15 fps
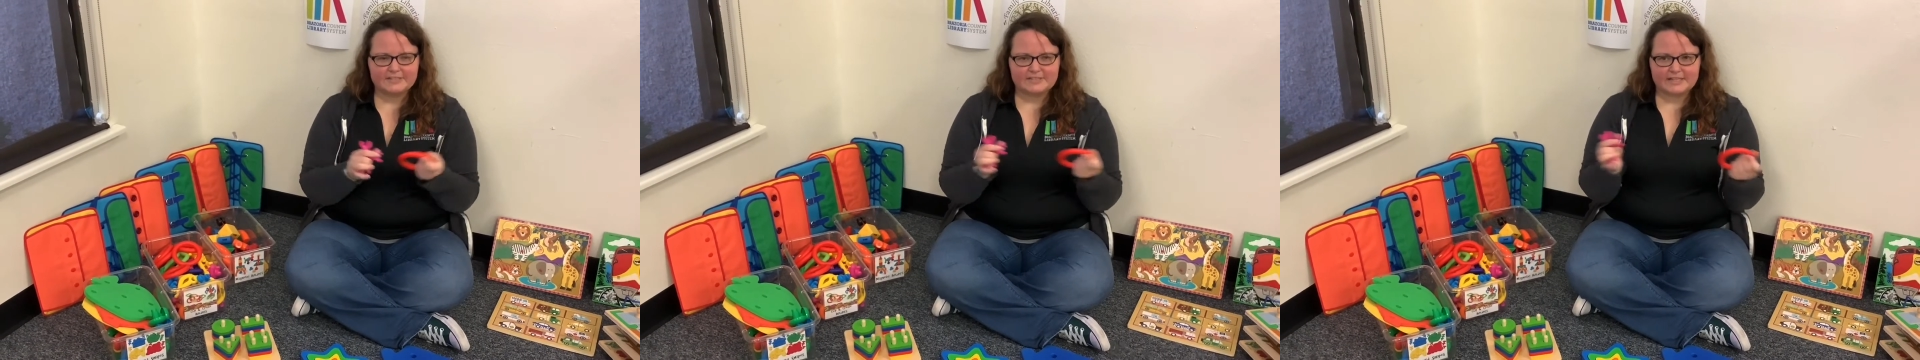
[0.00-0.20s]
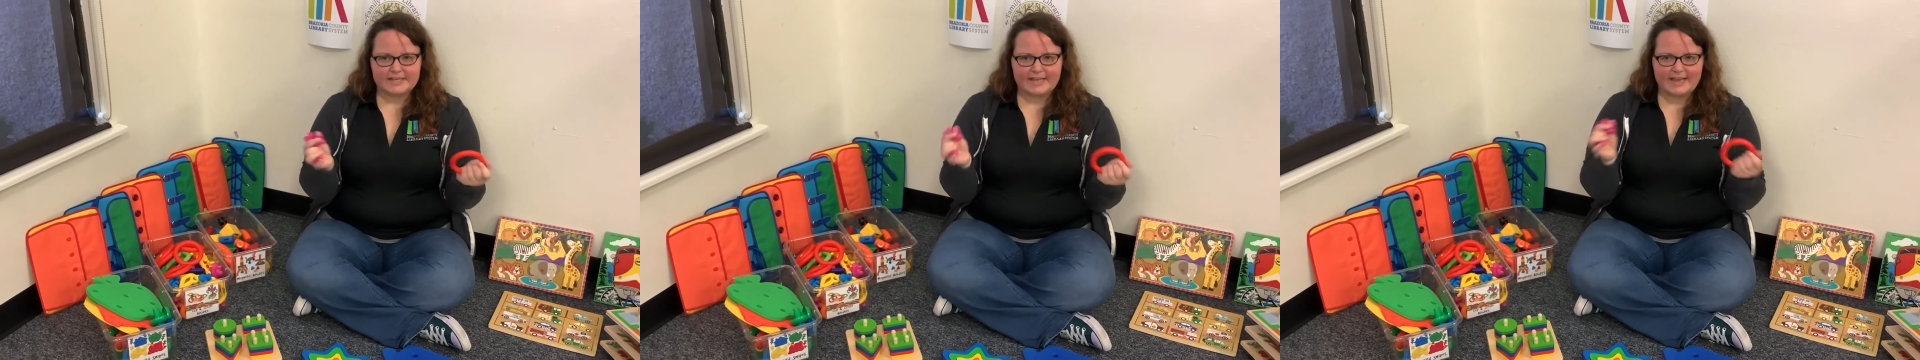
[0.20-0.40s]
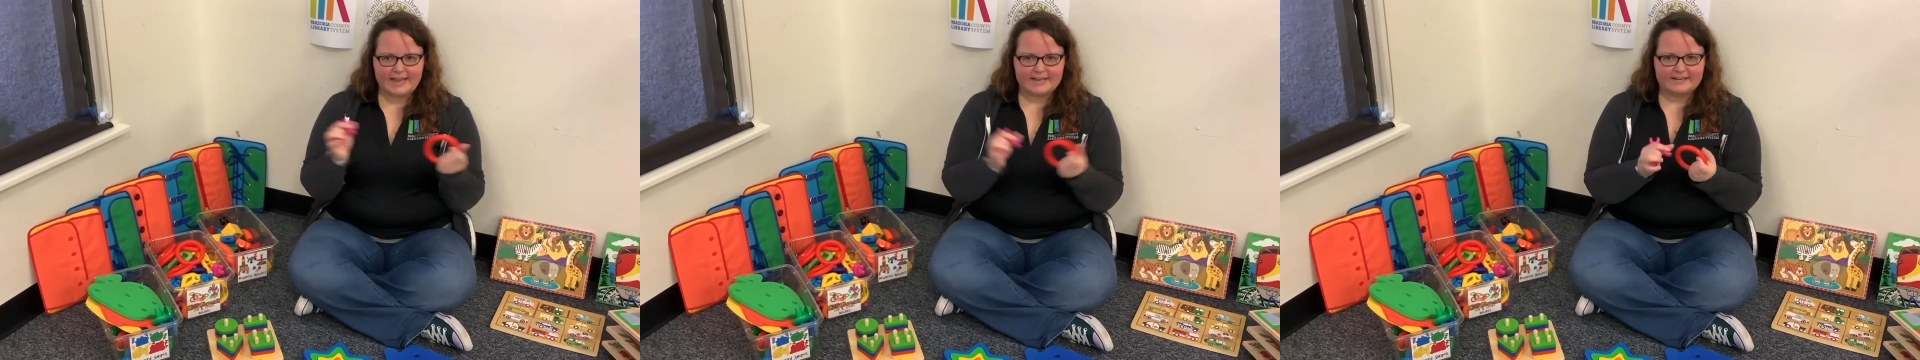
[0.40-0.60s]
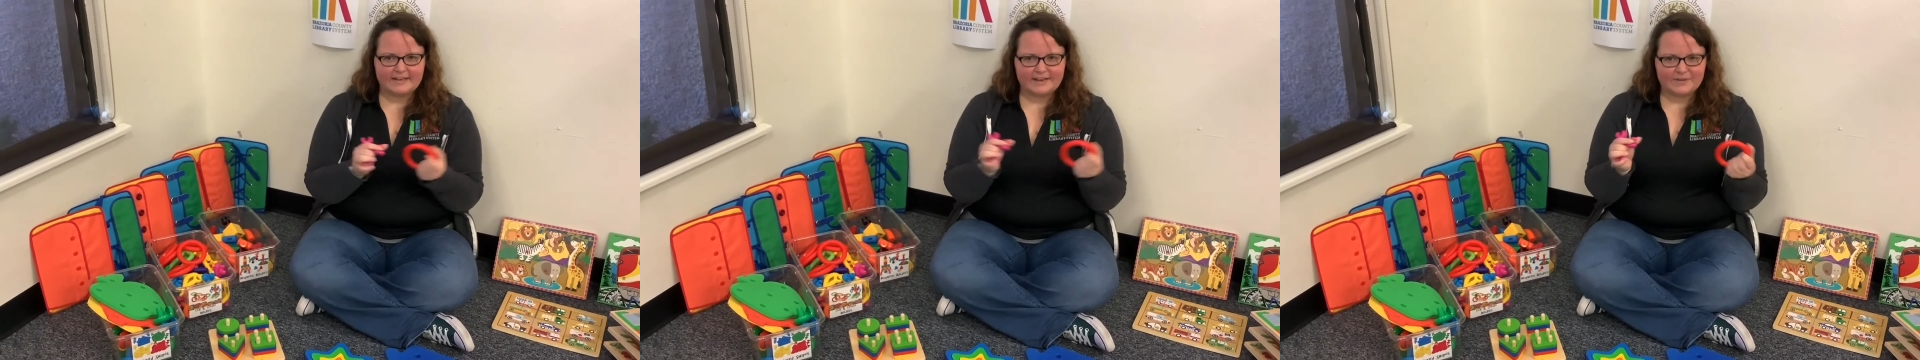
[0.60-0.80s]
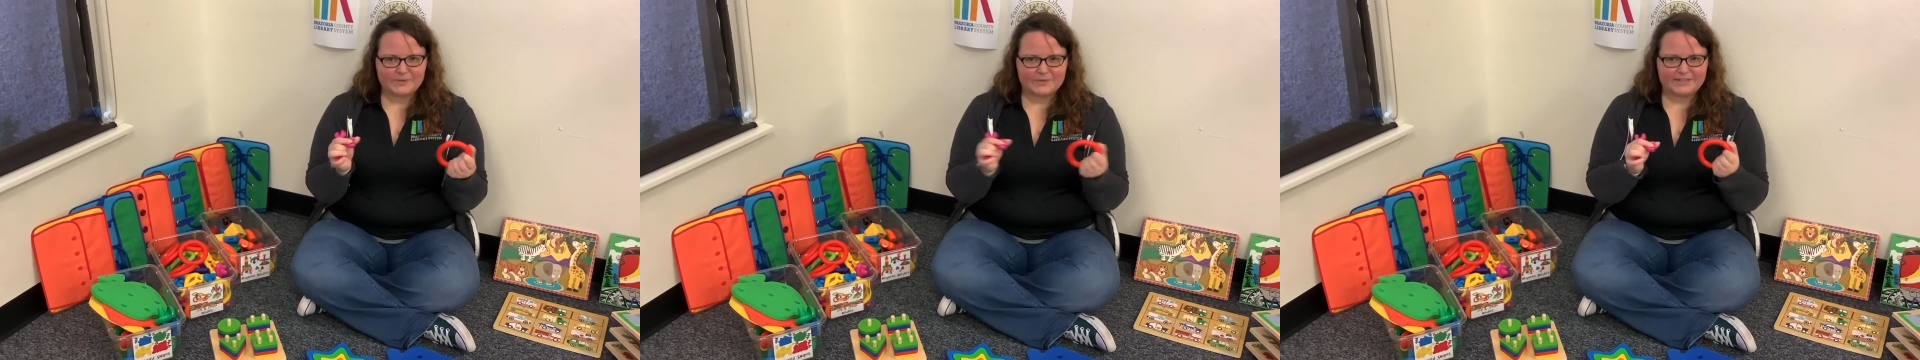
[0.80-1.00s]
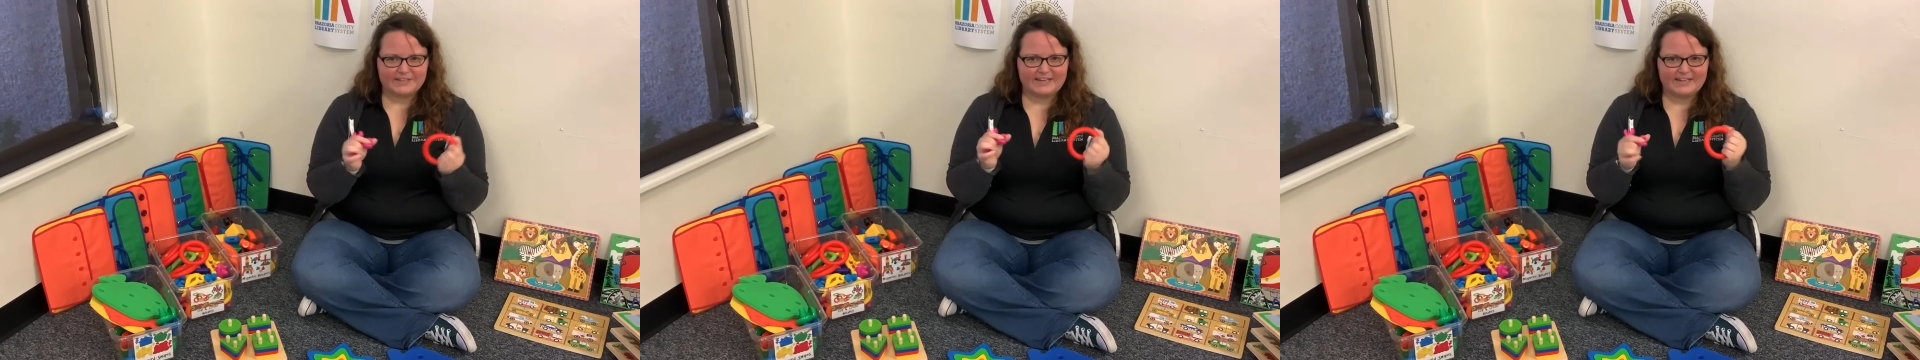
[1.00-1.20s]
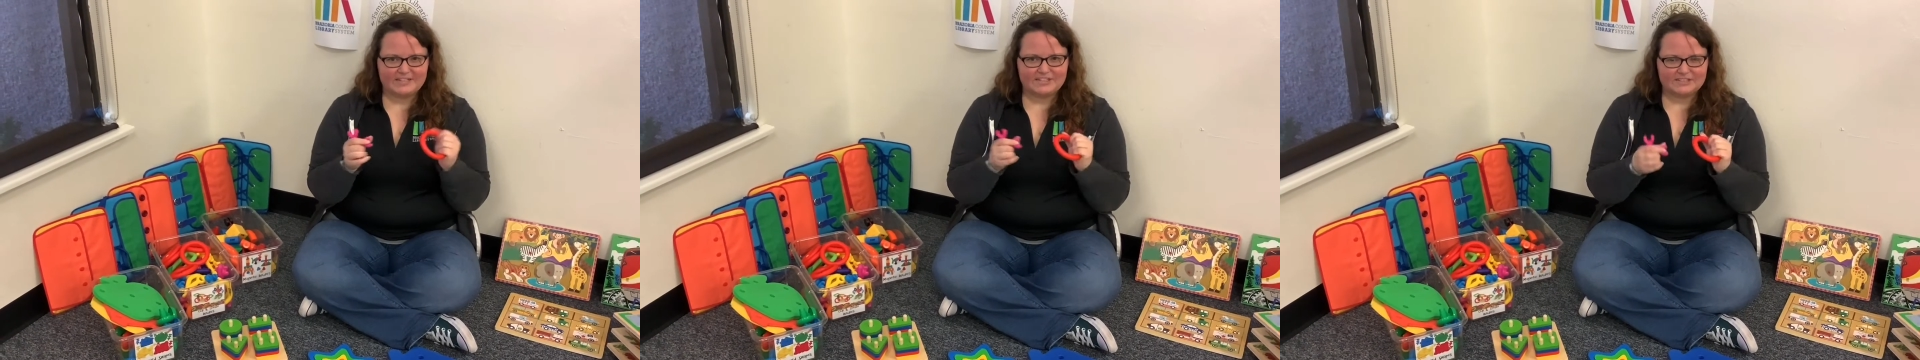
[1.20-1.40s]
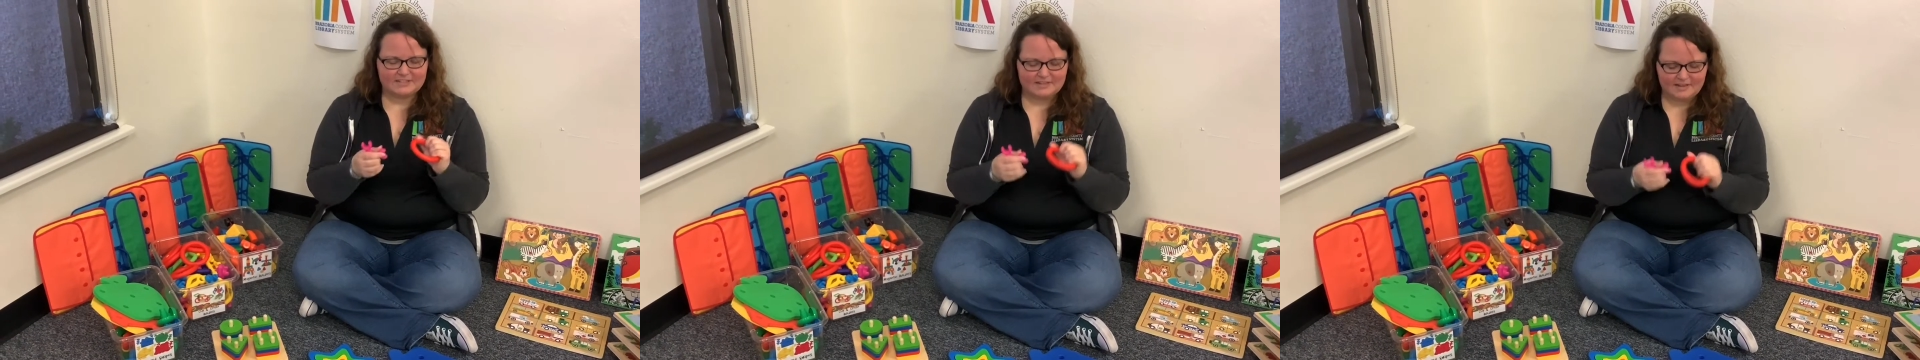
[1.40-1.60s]
that hand-eye
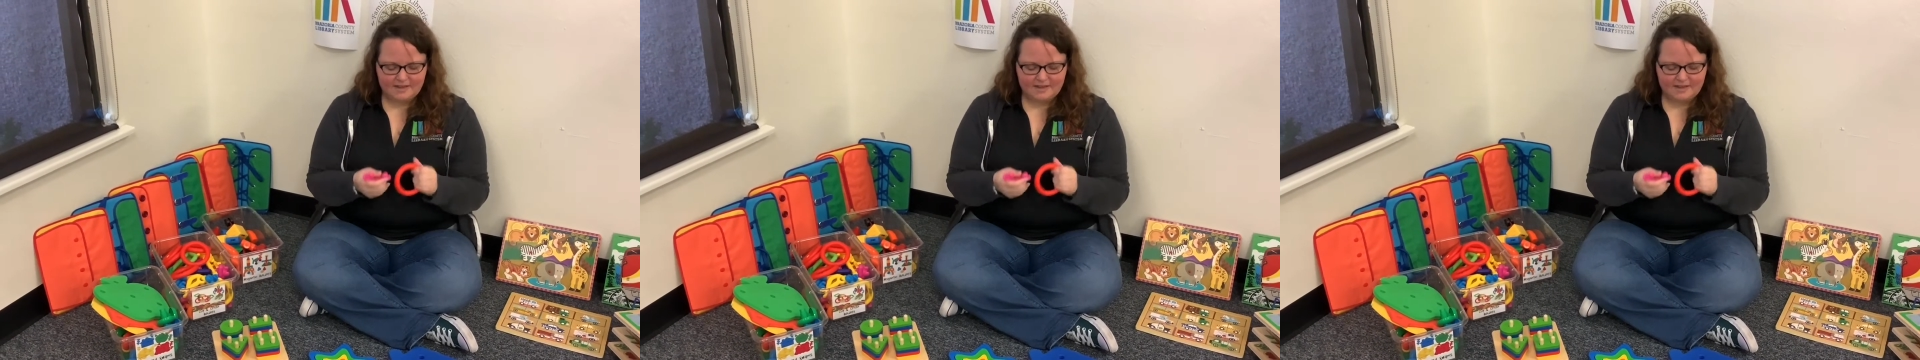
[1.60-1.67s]
coordination,